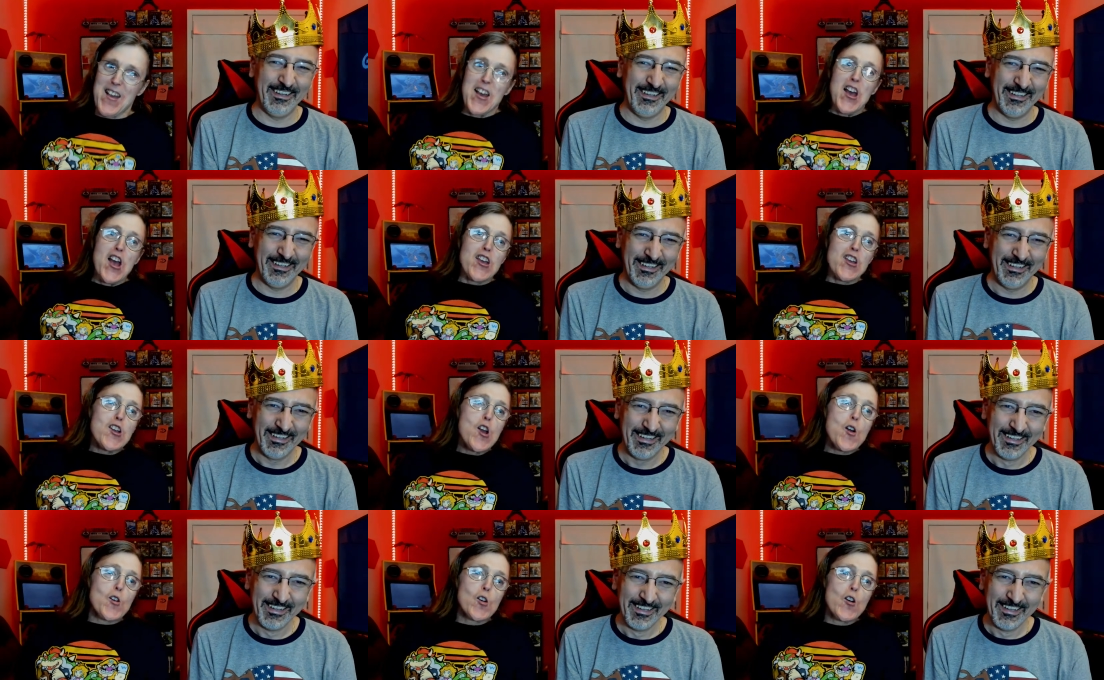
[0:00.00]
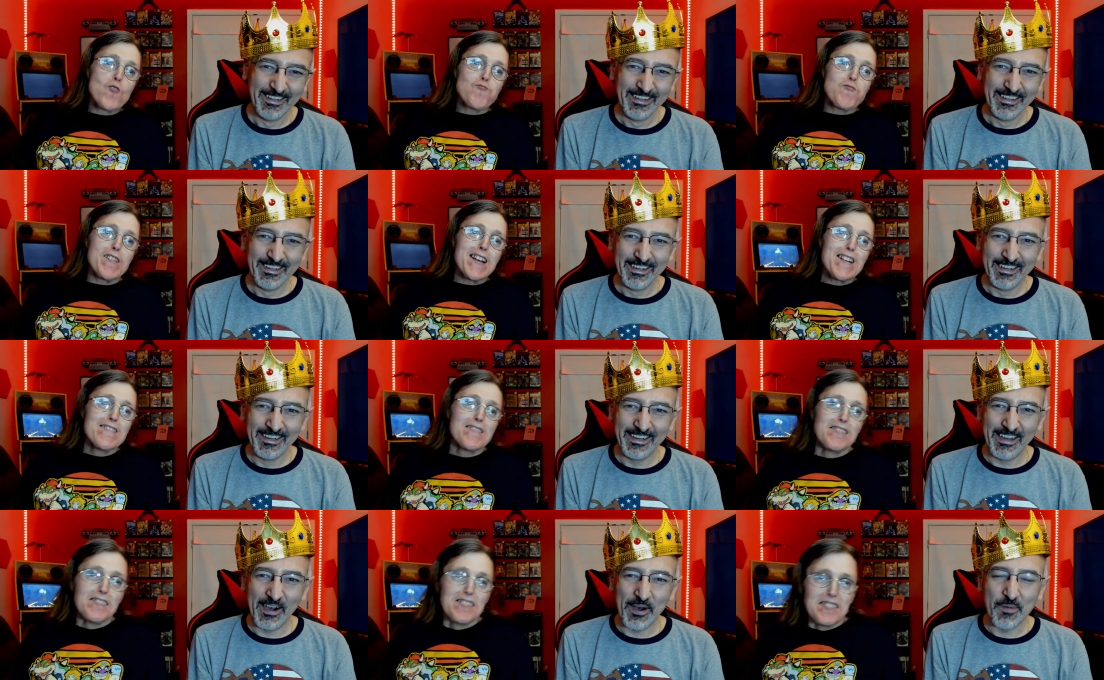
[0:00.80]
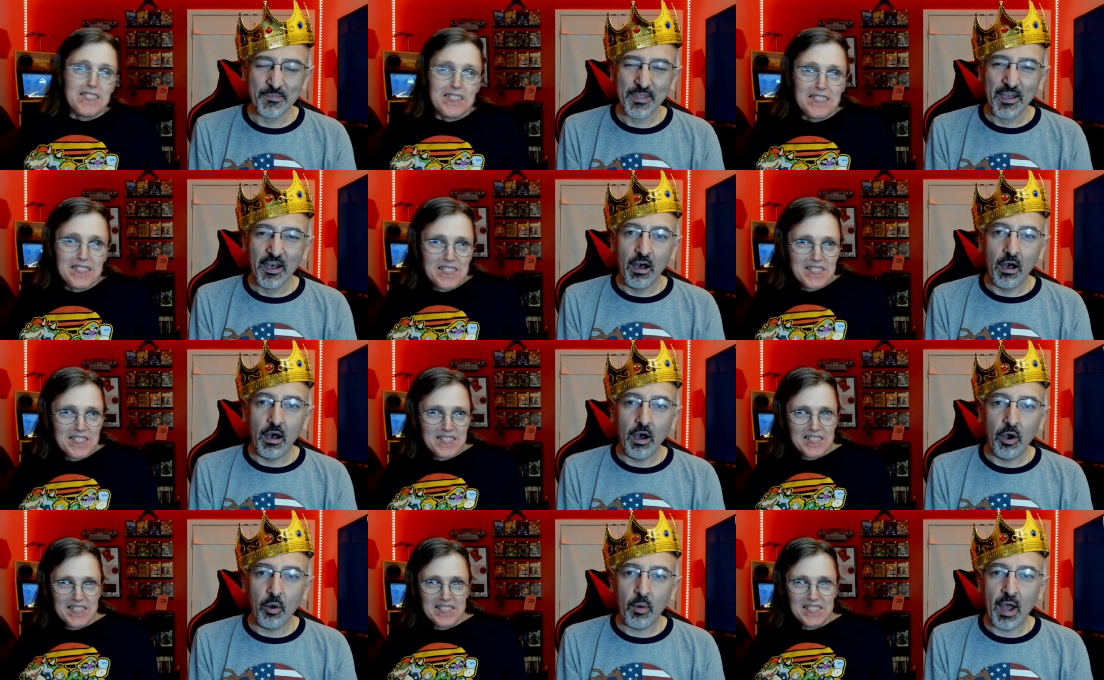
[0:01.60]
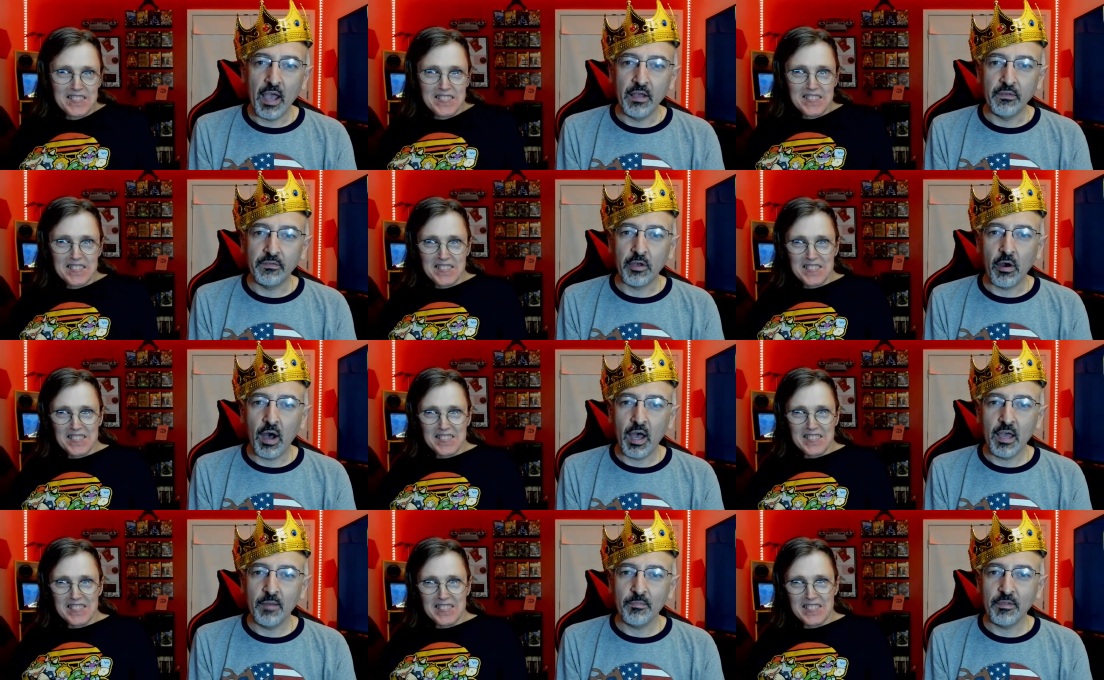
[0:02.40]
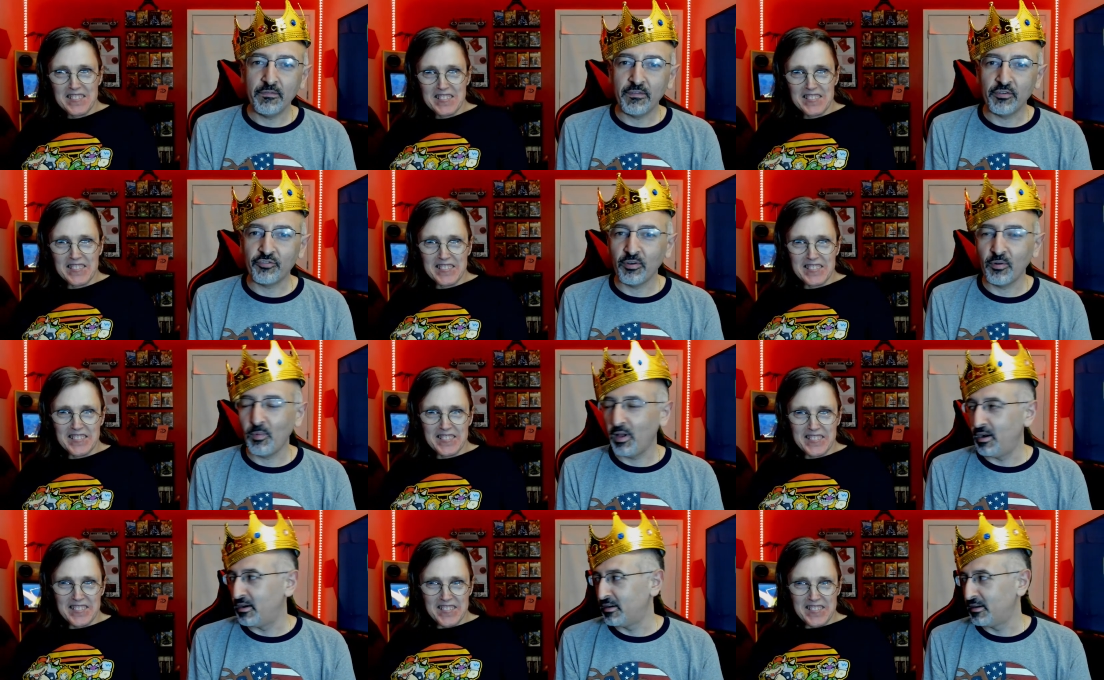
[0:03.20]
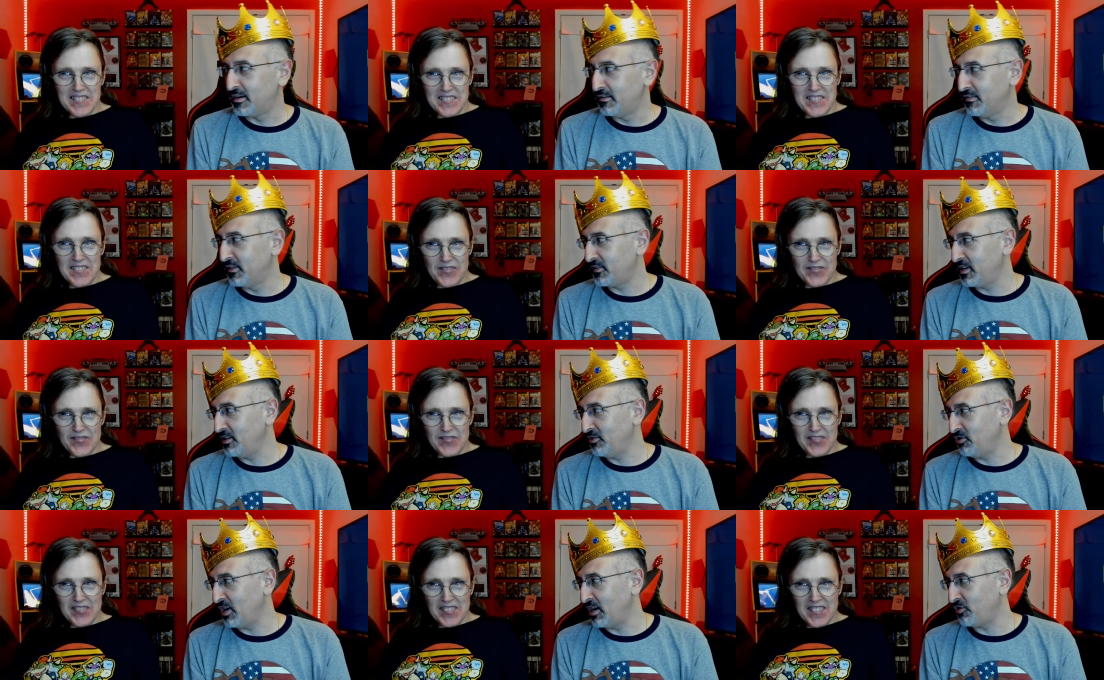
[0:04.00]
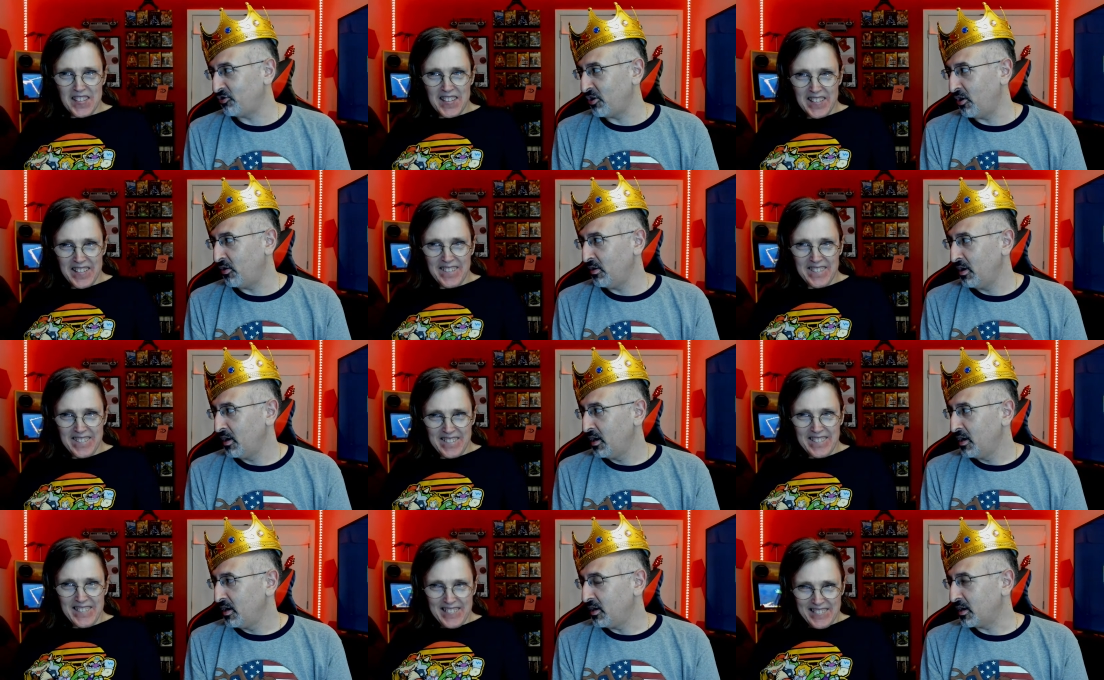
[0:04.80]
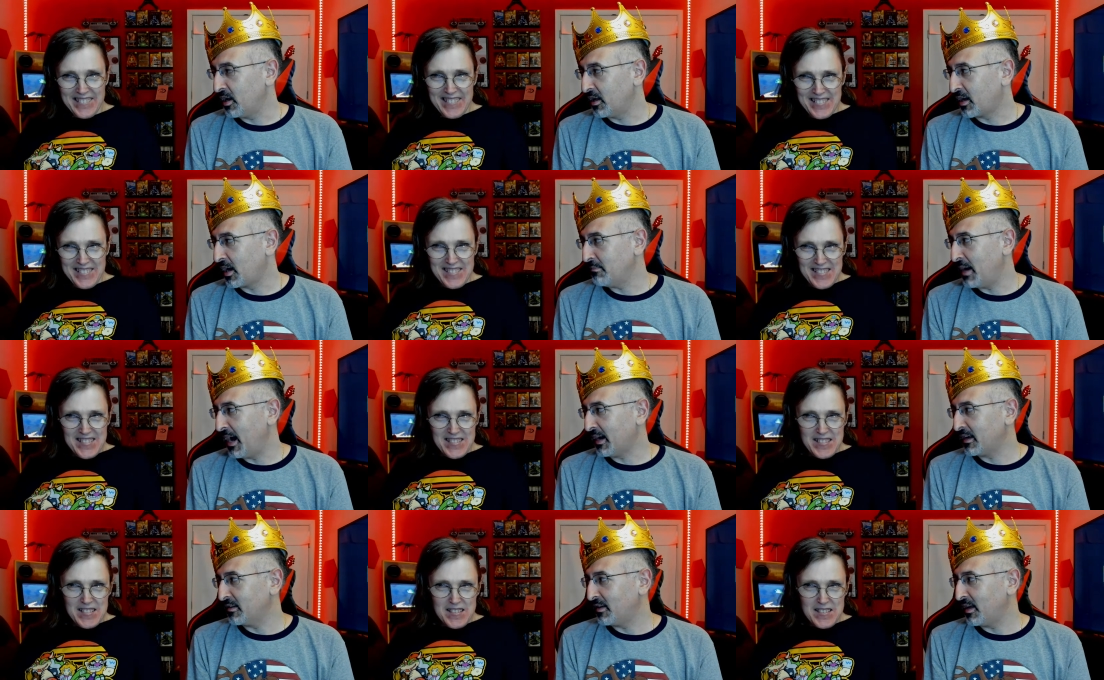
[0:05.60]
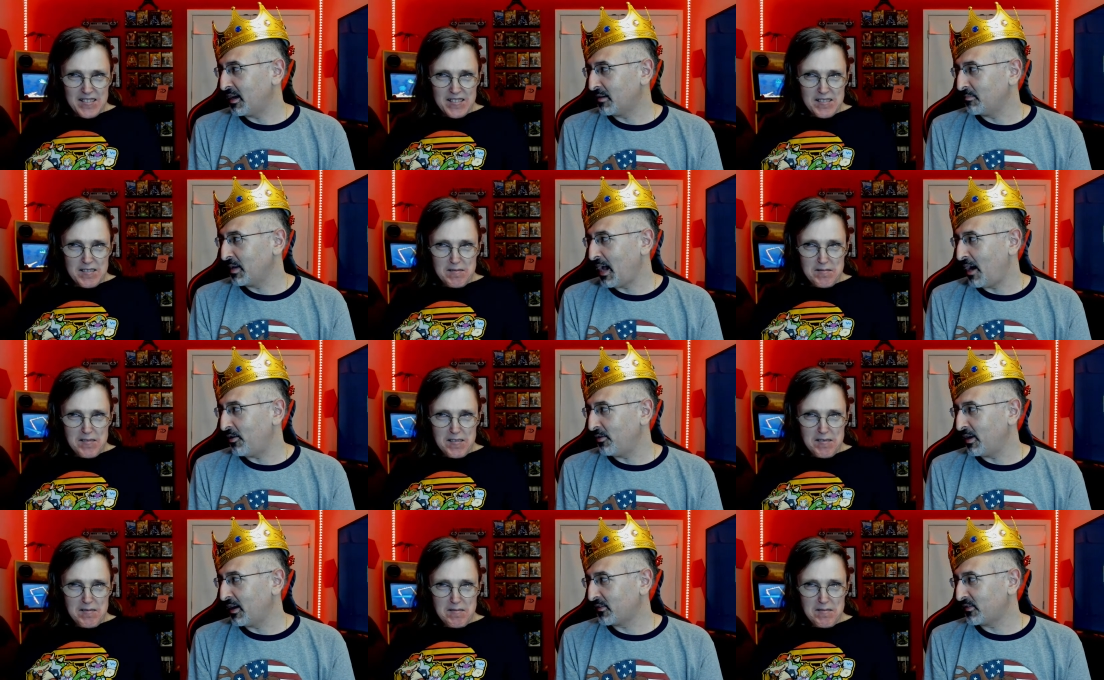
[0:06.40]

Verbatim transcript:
Speaker 1: you goofy.
Speaker 2: Yep. All right. So I am the official winner of this TGH show. You gonna come back and take me out next